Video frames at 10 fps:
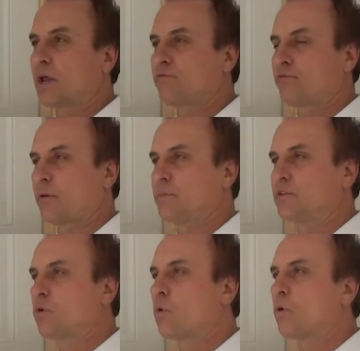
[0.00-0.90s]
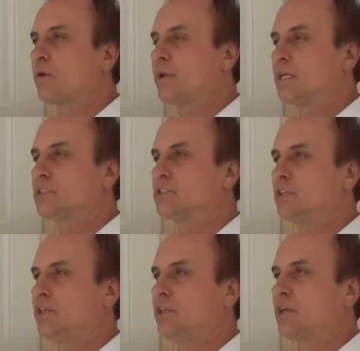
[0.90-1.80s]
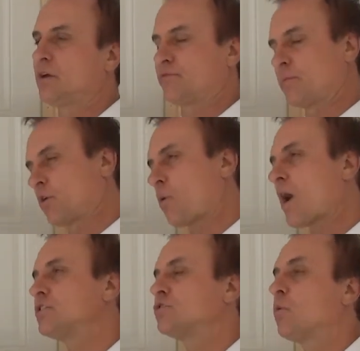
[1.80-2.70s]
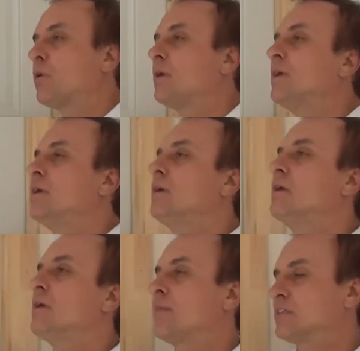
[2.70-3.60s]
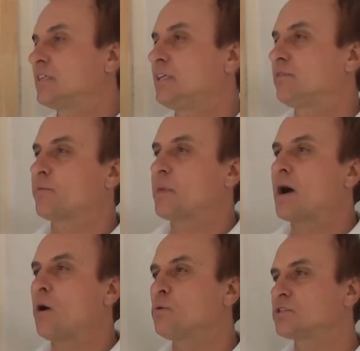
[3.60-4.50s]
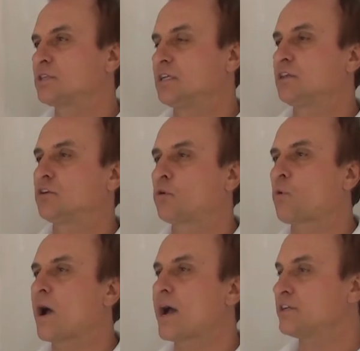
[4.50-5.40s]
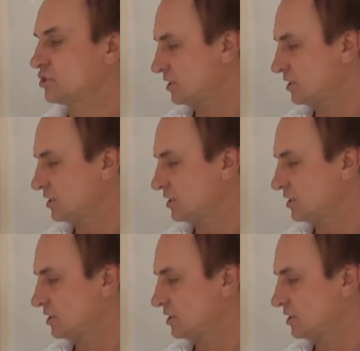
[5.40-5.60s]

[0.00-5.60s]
From the door into from the garage door that's leading from the house into the garage.